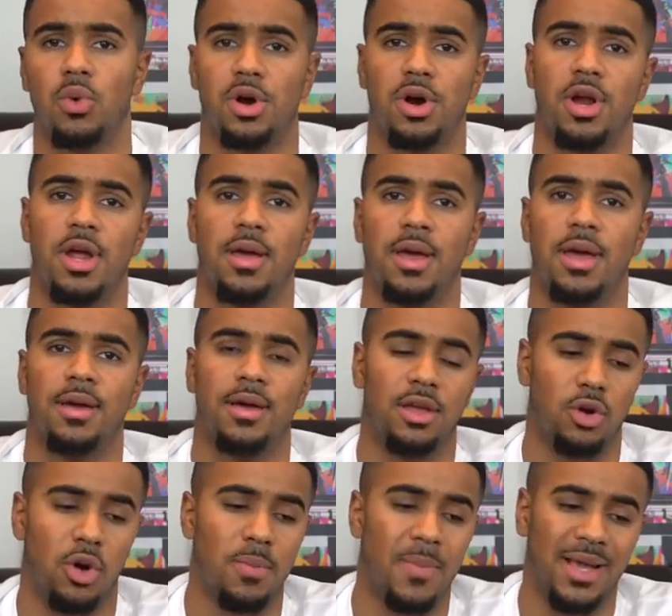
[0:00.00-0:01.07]
where it
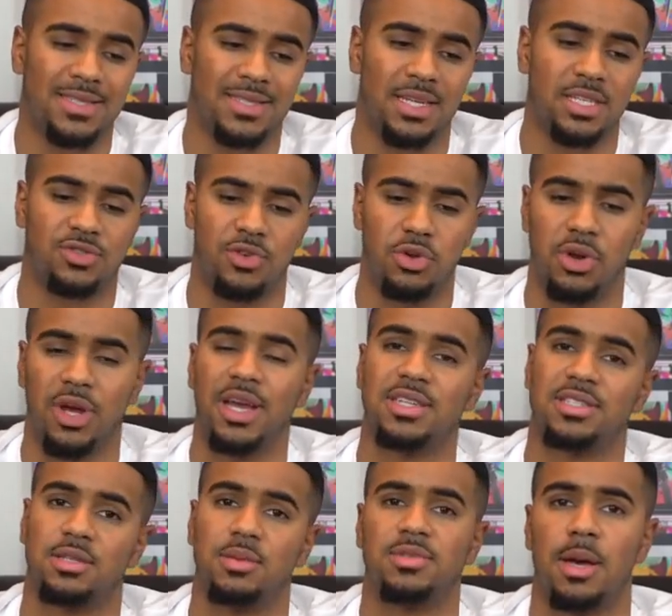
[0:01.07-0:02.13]
makes sense for you to
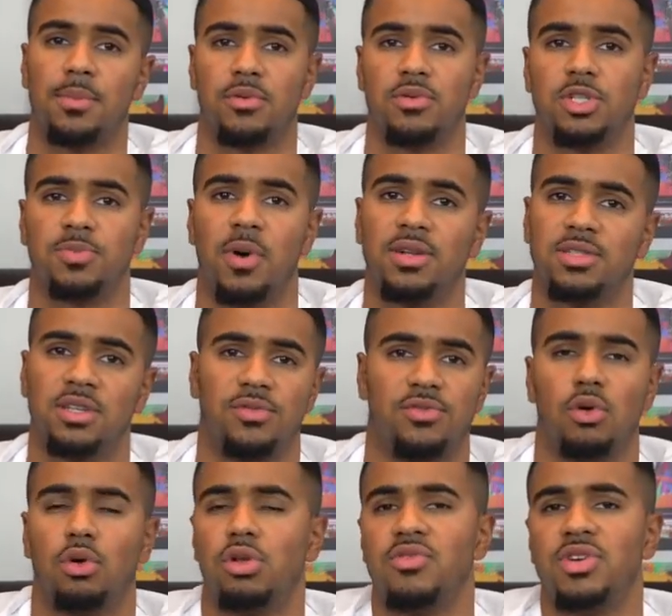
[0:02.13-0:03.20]
get some type of responses.
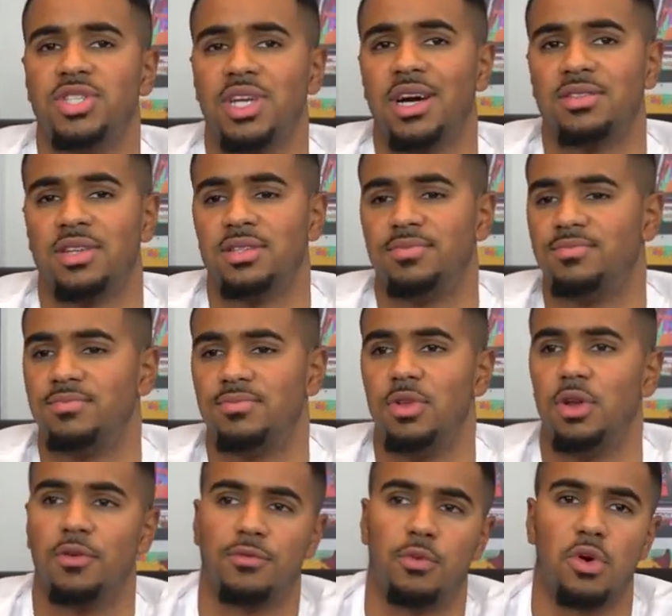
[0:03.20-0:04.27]
If you're only reaching out to
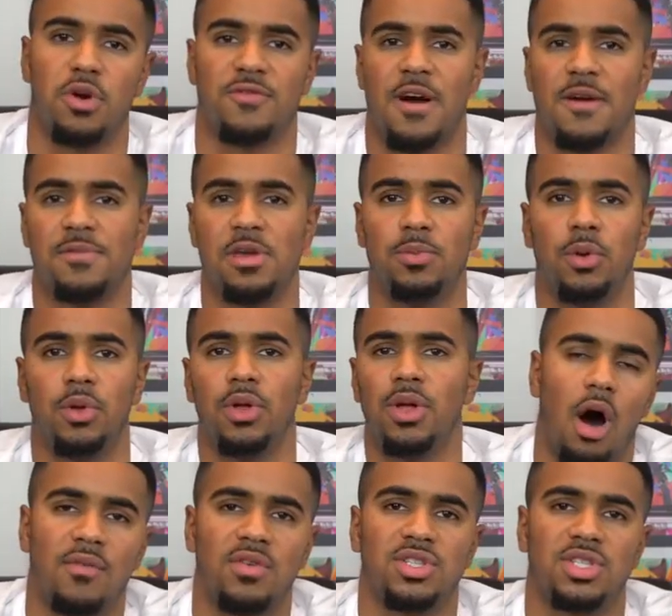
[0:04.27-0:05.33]
4 to 5 people,
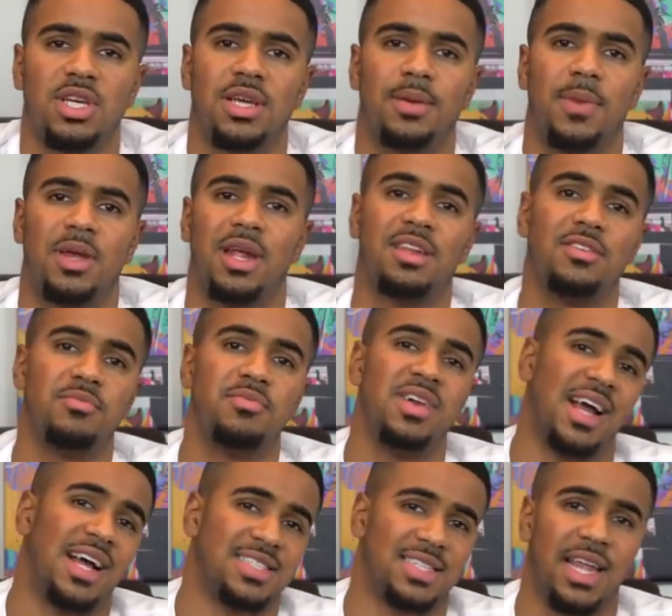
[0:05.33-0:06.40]
obviously it may not even
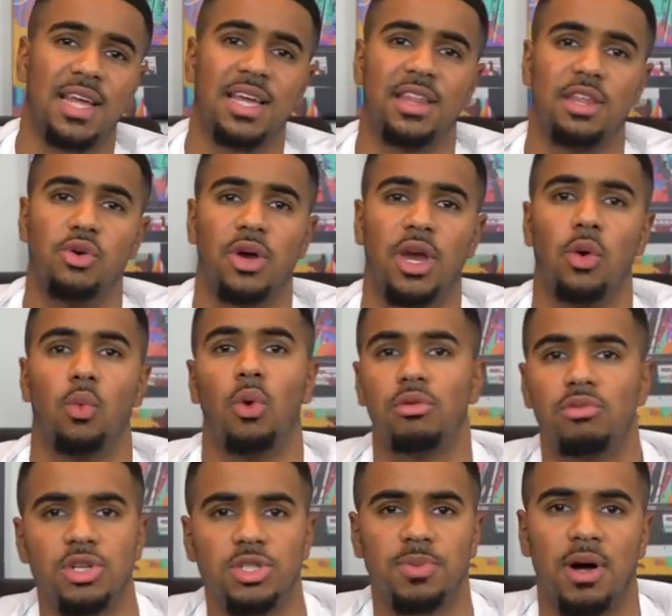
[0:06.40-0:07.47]
be as likely that you'll get
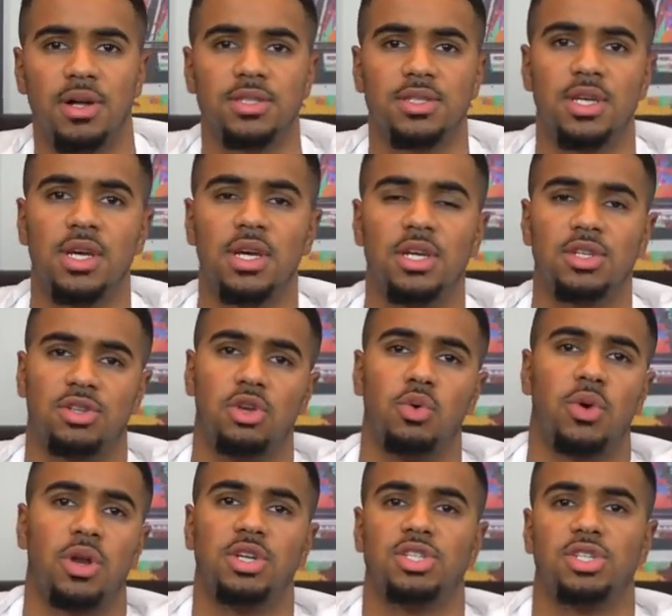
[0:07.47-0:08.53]
one response. So
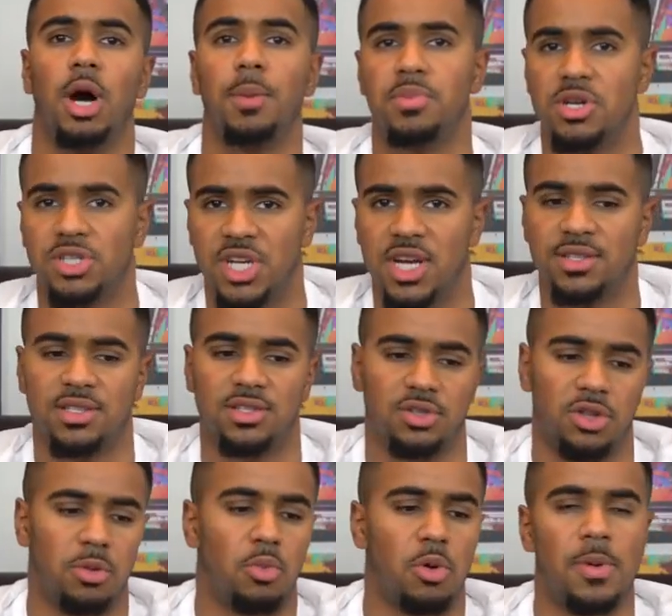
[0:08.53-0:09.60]
you want to just up your chances.
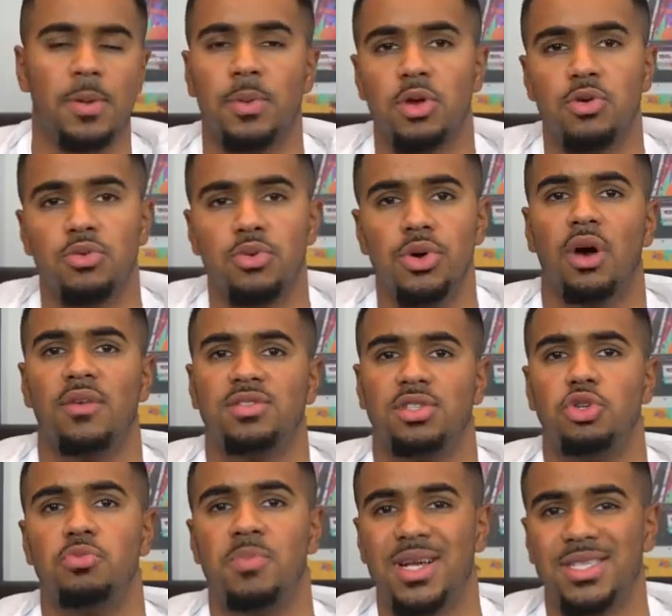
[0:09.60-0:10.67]
So the more people you
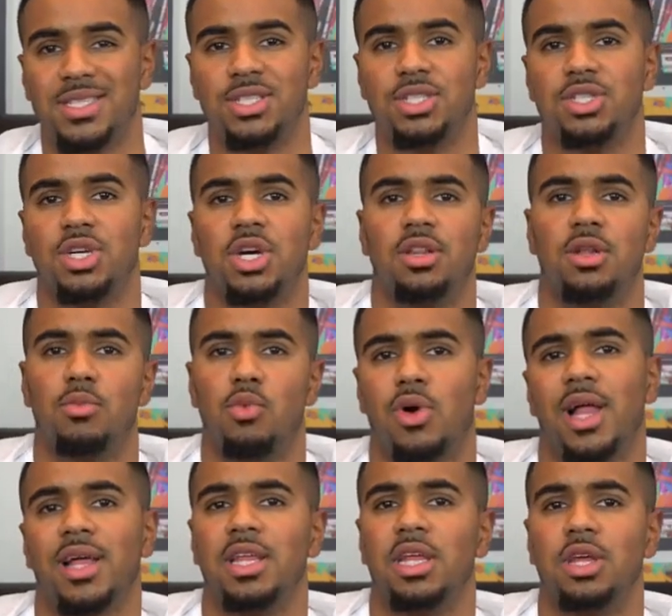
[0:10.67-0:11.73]
message, the
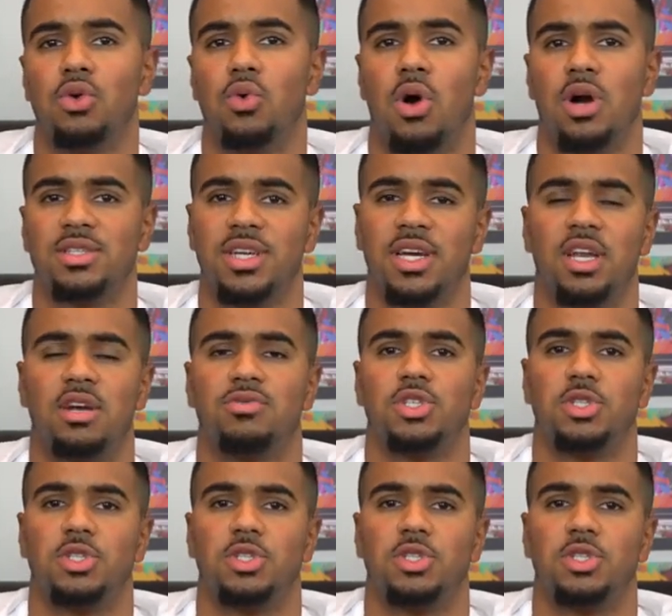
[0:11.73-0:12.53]
more likely you are to get a